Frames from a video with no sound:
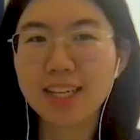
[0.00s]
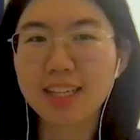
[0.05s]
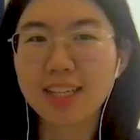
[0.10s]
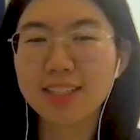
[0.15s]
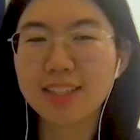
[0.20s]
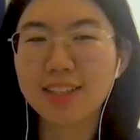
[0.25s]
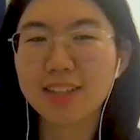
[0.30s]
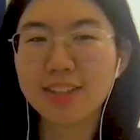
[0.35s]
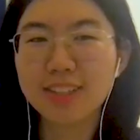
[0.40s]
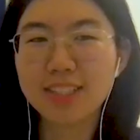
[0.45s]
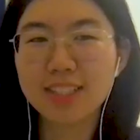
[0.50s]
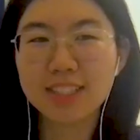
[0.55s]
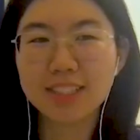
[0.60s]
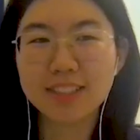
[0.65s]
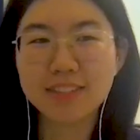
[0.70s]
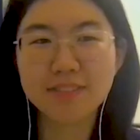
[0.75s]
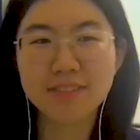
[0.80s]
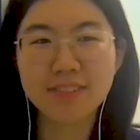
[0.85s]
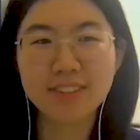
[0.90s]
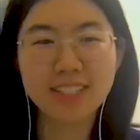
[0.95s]

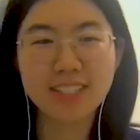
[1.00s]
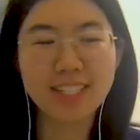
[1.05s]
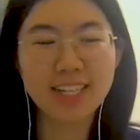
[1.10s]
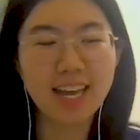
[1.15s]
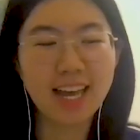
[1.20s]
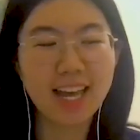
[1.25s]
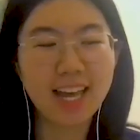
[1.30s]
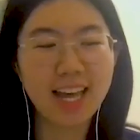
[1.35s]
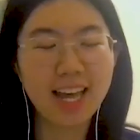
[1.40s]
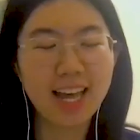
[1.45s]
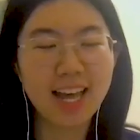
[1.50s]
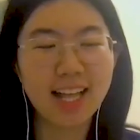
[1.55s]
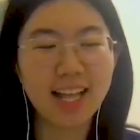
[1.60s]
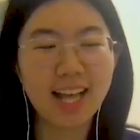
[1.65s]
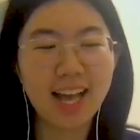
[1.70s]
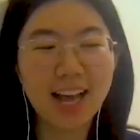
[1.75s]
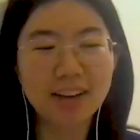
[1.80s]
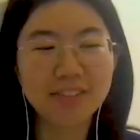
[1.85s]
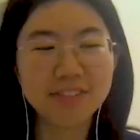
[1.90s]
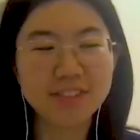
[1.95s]
nowadays, we
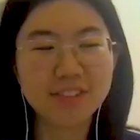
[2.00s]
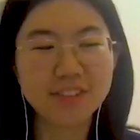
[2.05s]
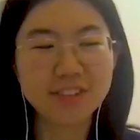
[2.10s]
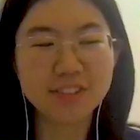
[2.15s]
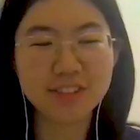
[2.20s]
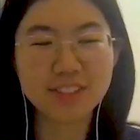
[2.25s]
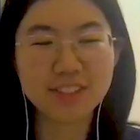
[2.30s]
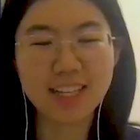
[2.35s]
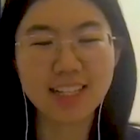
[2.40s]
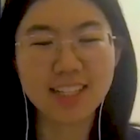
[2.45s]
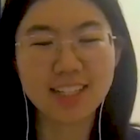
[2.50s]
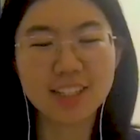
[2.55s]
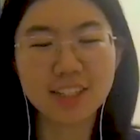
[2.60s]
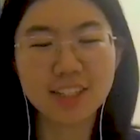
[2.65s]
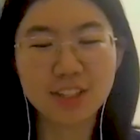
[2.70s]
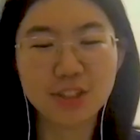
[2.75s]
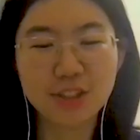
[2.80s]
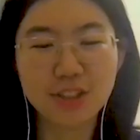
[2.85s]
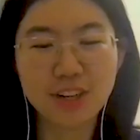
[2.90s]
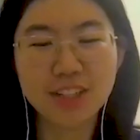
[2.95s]
have to
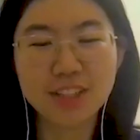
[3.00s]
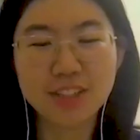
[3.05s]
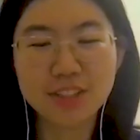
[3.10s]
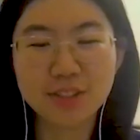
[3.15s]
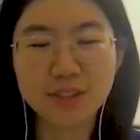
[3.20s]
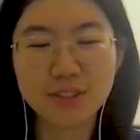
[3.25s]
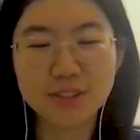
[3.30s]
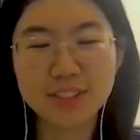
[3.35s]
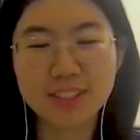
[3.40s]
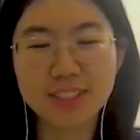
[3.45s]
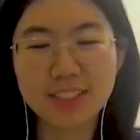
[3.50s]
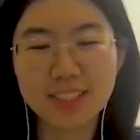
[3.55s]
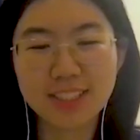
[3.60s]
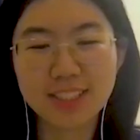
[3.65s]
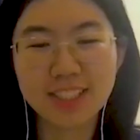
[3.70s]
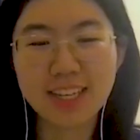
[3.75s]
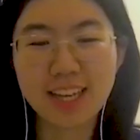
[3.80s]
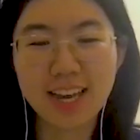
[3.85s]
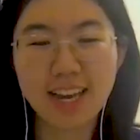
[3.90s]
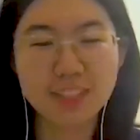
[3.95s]
try to
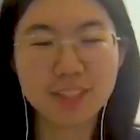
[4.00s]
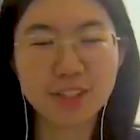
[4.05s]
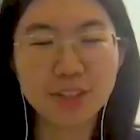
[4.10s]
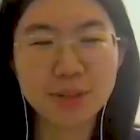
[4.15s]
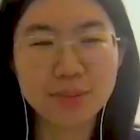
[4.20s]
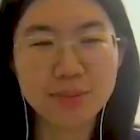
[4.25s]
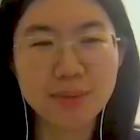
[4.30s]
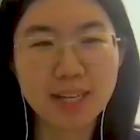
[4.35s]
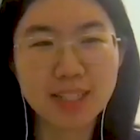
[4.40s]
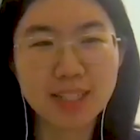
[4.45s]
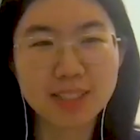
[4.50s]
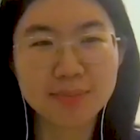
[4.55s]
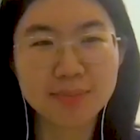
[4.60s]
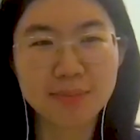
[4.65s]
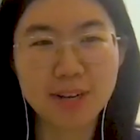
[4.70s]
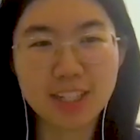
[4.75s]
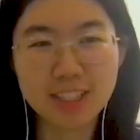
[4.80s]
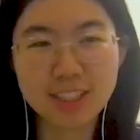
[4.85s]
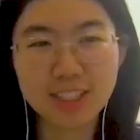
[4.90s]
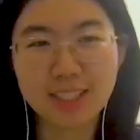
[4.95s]
stay at home as
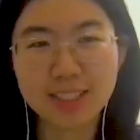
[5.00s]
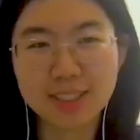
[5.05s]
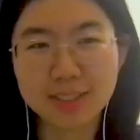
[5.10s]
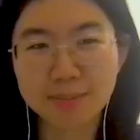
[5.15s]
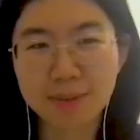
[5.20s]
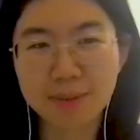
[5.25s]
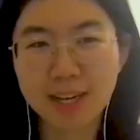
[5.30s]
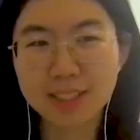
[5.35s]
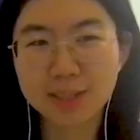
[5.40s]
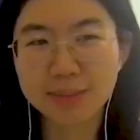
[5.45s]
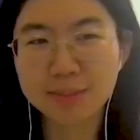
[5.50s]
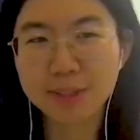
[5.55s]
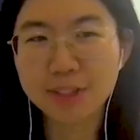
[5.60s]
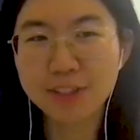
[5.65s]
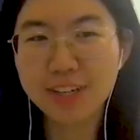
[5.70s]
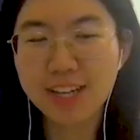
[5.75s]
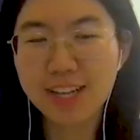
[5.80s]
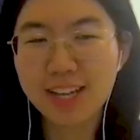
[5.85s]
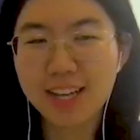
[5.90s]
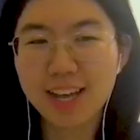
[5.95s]
much as
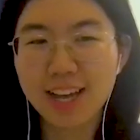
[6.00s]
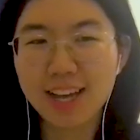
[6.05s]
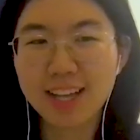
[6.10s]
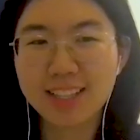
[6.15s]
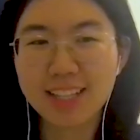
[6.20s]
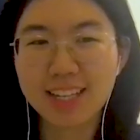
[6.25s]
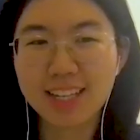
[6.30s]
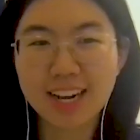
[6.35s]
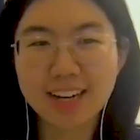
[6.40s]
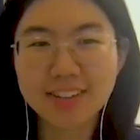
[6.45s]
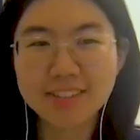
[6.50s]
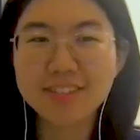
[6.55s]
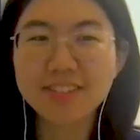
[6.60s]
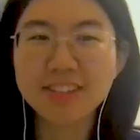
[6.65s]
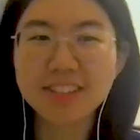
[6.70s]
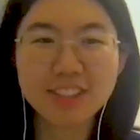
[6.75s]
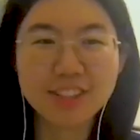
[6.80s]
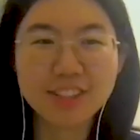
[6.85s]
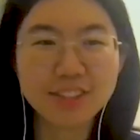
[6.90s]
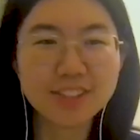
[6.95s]
possible. And
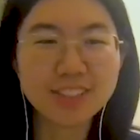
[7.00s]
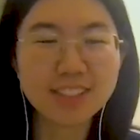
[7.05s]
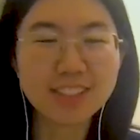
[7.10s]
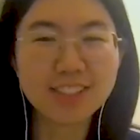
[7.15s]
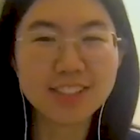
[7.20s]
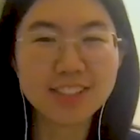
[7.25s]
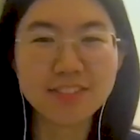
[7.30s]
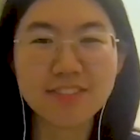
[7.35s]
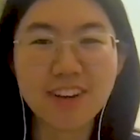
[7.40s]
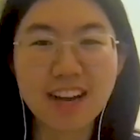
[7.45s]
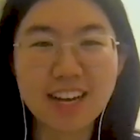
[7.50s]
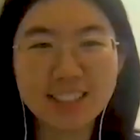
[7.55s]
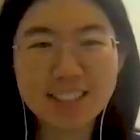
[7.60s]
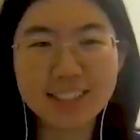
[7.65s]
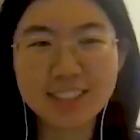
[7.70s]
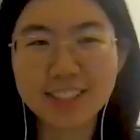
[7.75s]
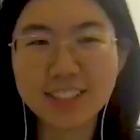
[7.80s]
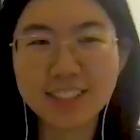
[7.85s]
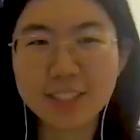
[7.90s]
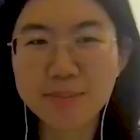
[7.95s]
everyone knows the
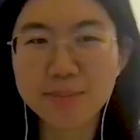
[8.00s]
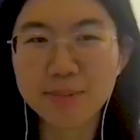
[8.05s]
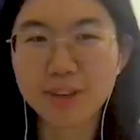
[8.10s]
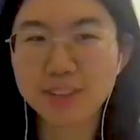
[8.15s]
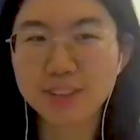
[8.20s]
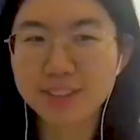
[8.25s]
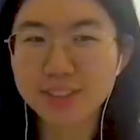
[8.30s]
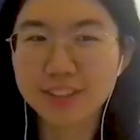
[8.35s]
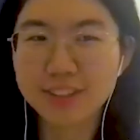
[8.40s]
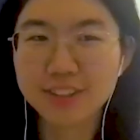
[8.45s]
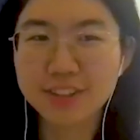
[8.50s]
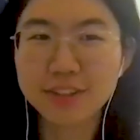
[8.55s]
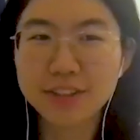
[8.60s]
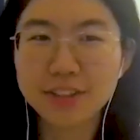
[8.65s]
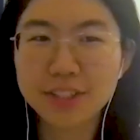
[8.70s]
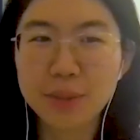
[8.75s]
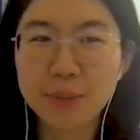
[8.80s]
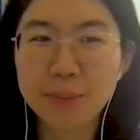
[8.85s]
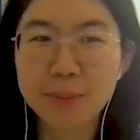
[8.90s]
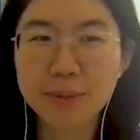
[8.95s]
weather in Moscow
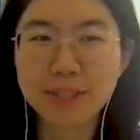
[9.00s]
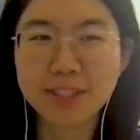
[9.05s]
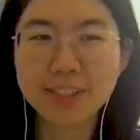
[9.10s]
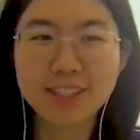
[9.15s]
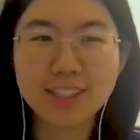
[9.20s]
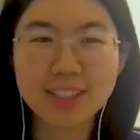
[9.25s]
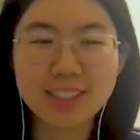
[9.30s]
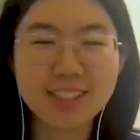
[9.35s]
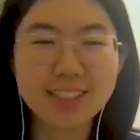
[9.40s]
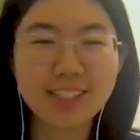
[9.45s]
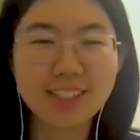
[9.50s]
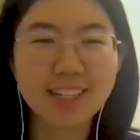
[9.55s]
in winter is